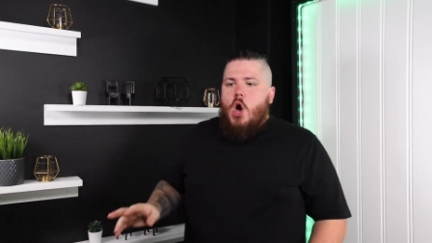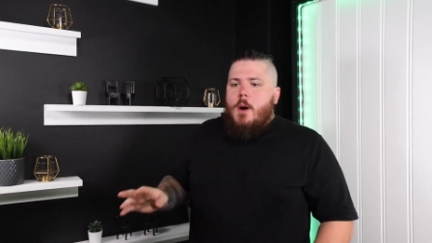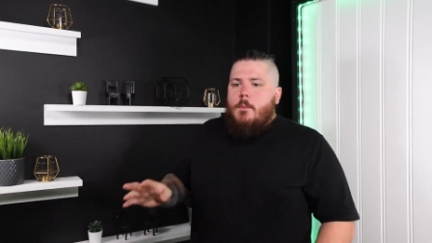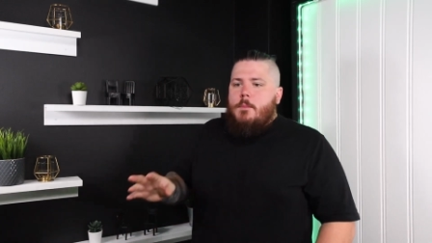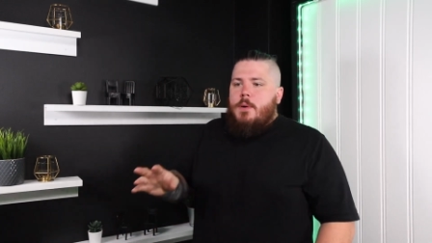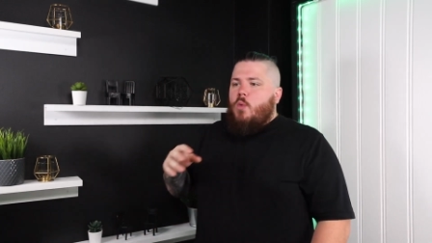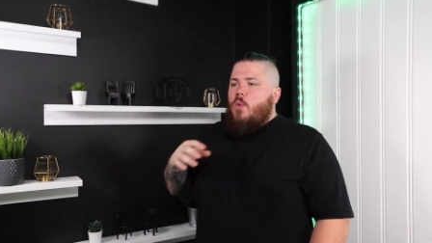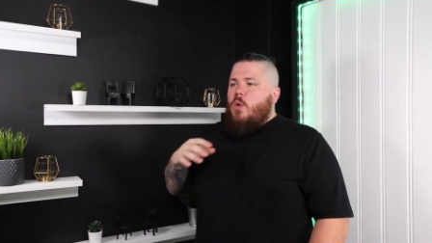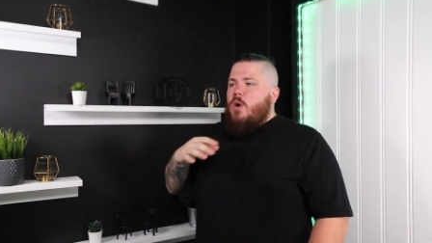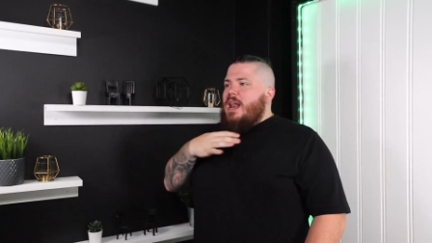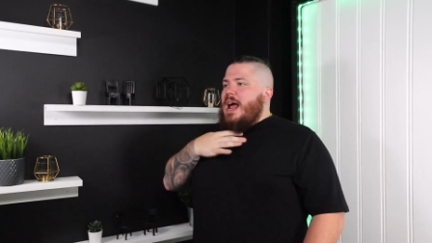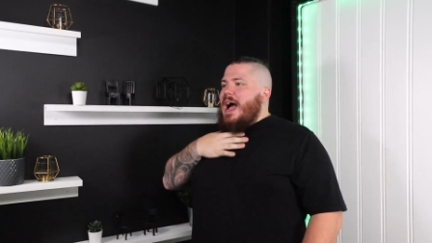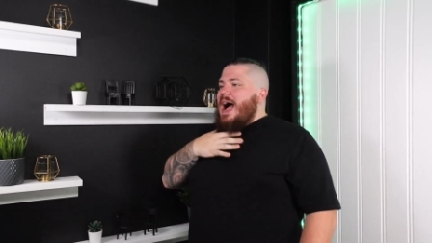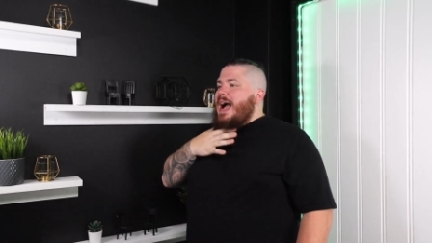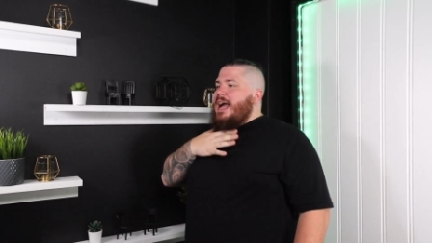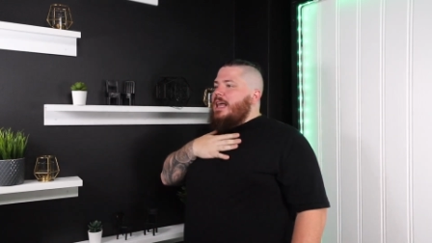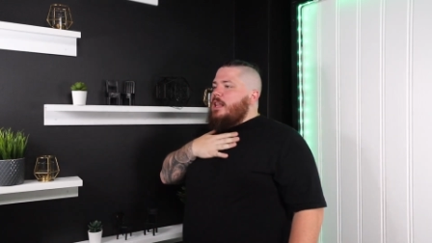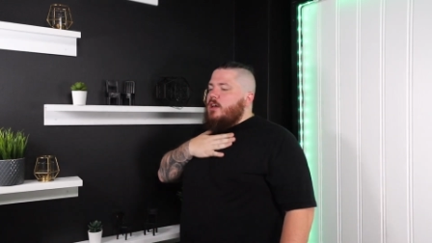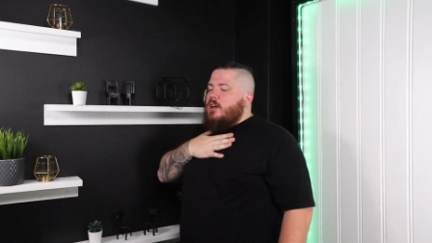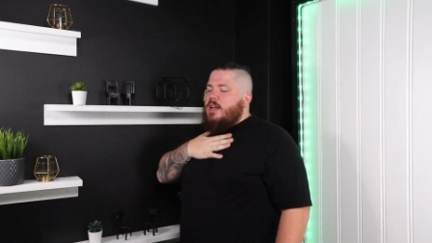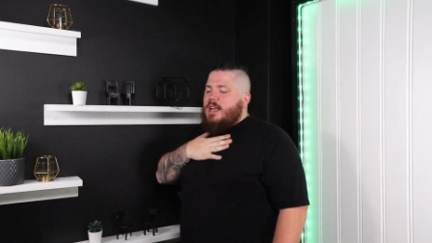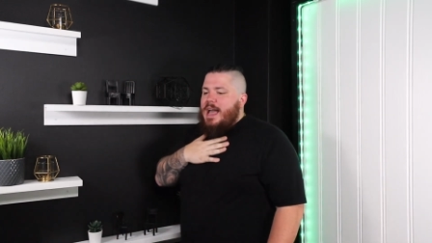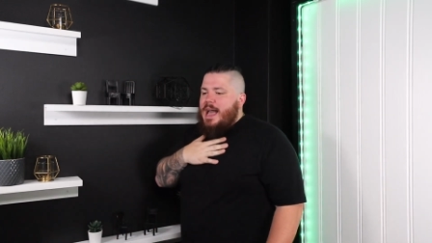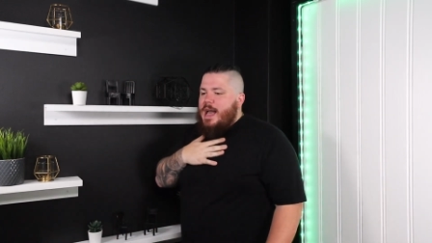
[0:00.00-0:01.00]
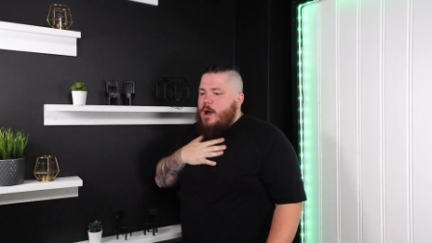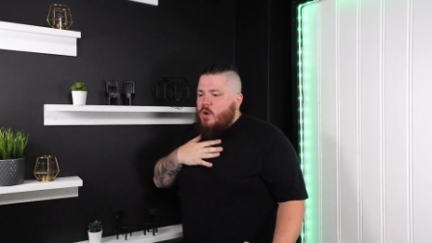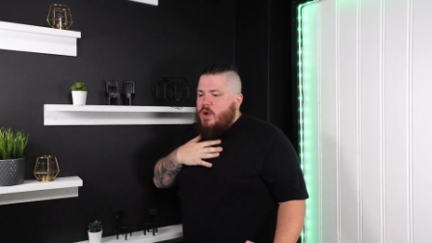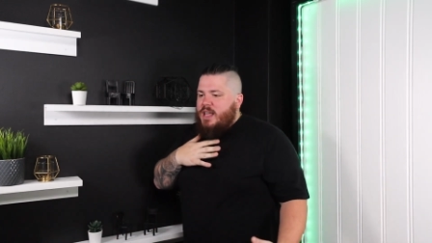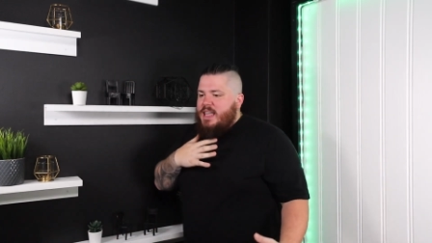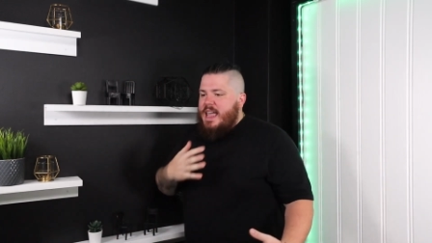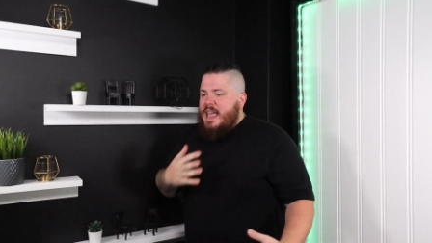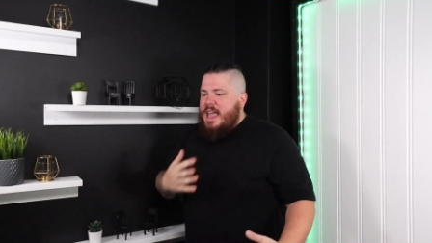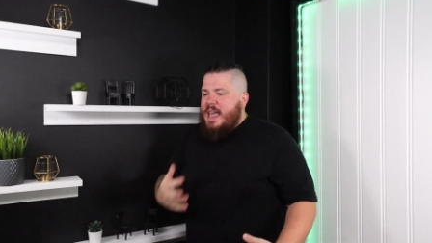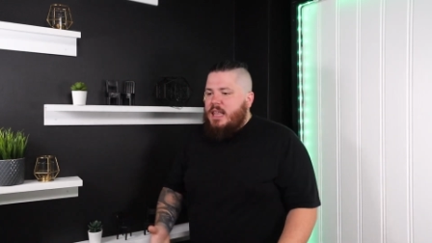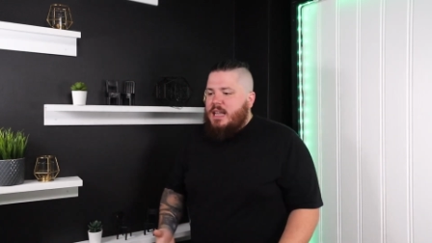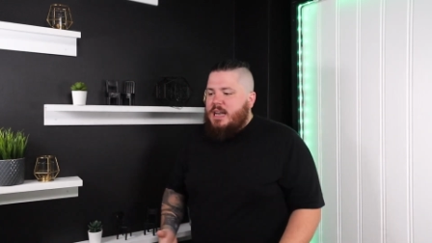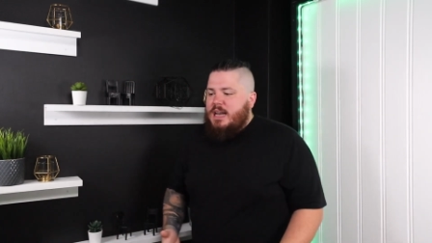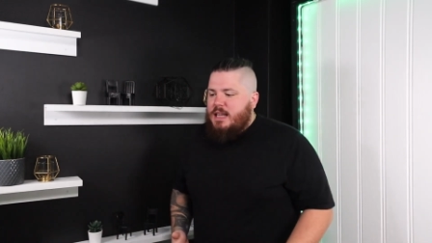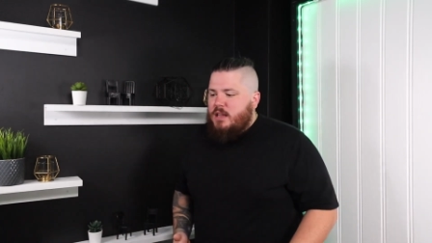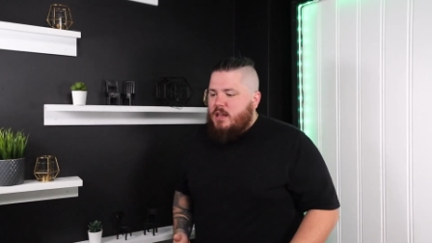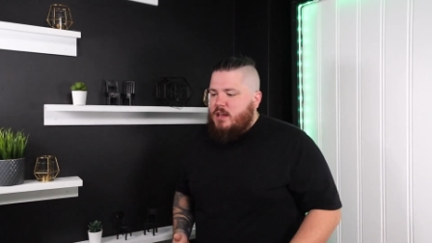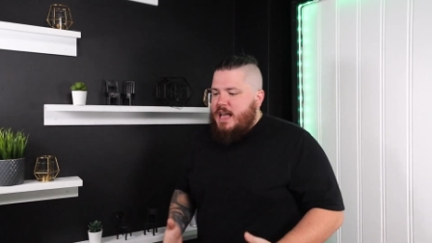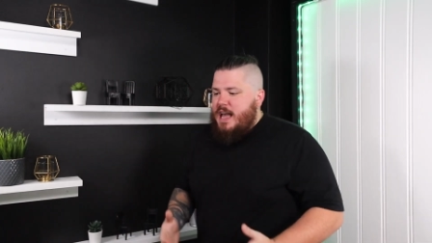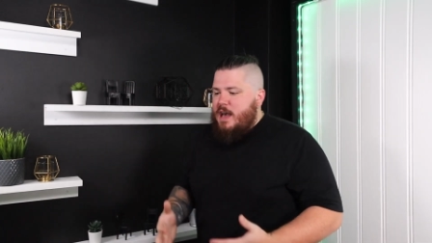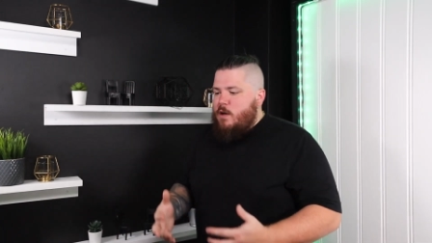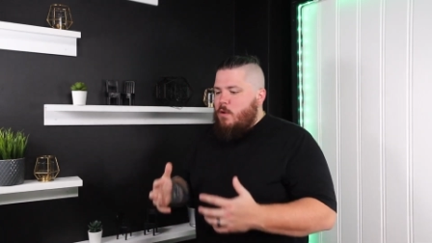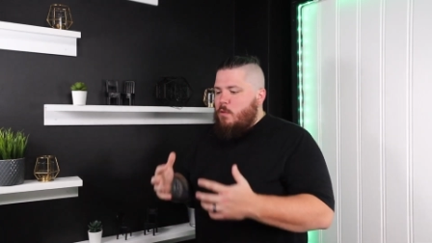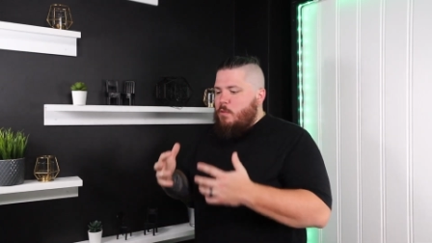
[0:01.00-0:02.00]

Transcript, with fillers: But what I look at, what Kale and I look at,